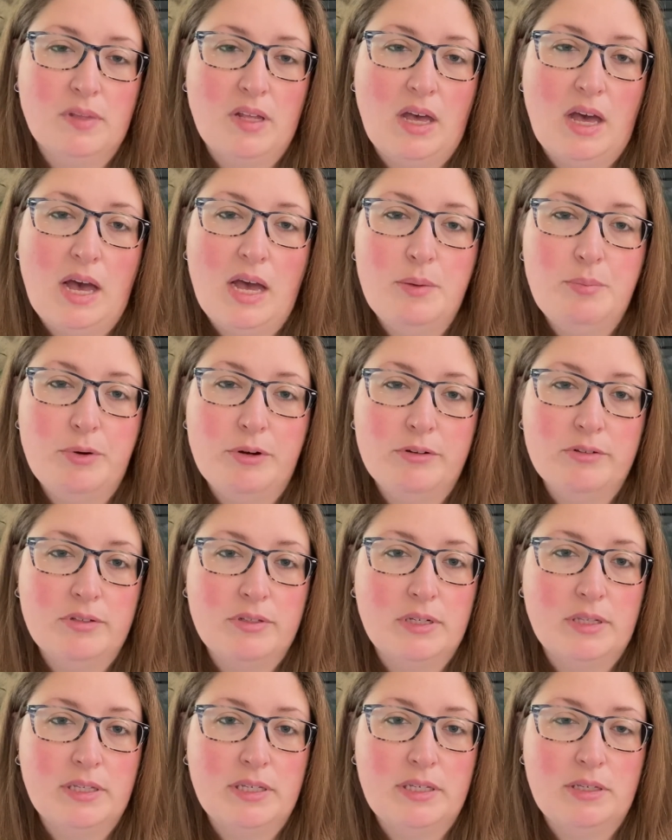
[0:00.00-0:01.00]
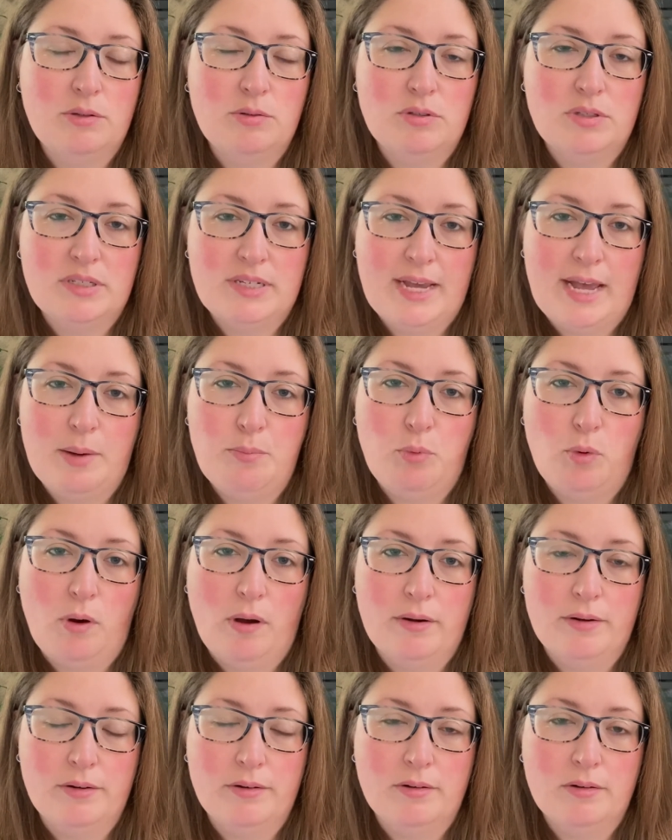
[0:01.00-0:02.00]
I personally use tap
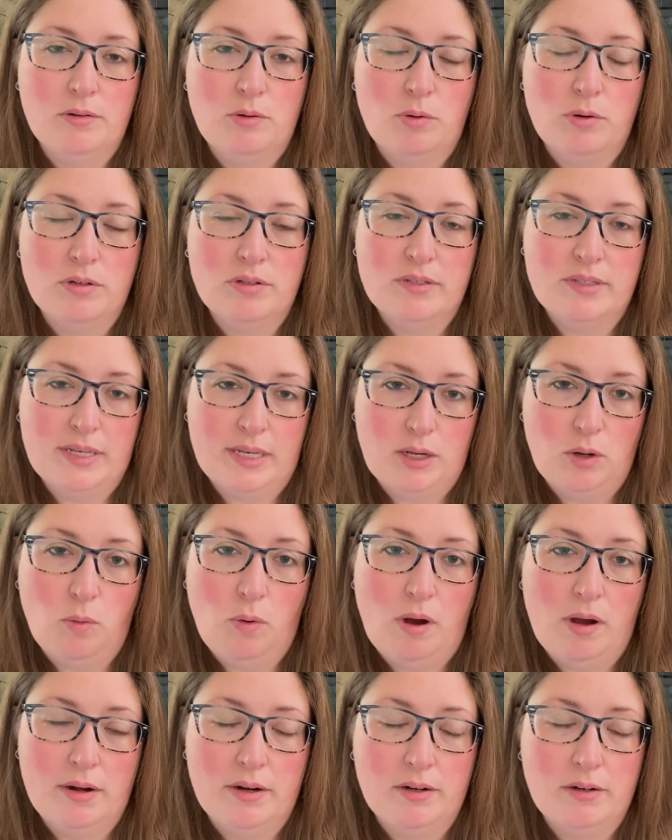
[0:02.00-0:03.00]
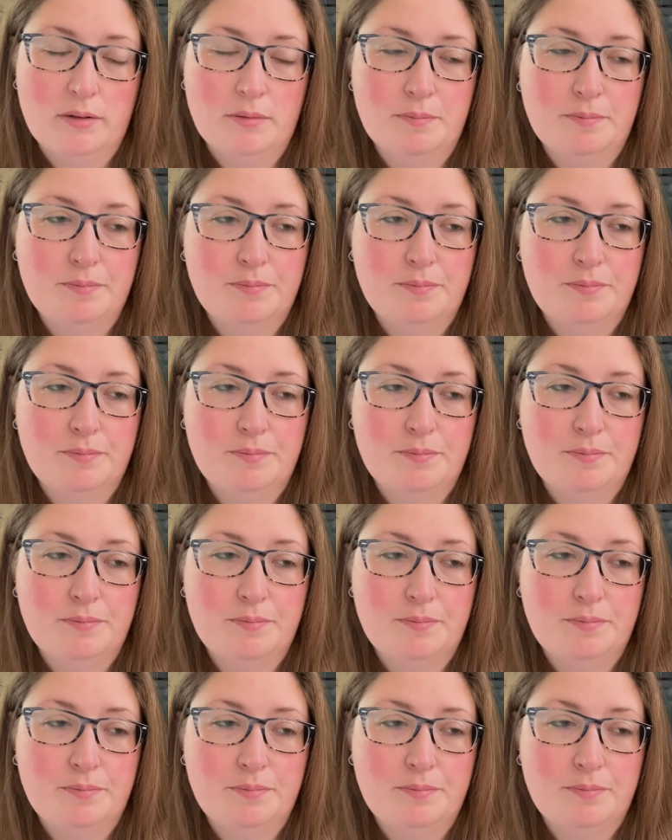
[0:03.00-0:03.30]
water or sink water.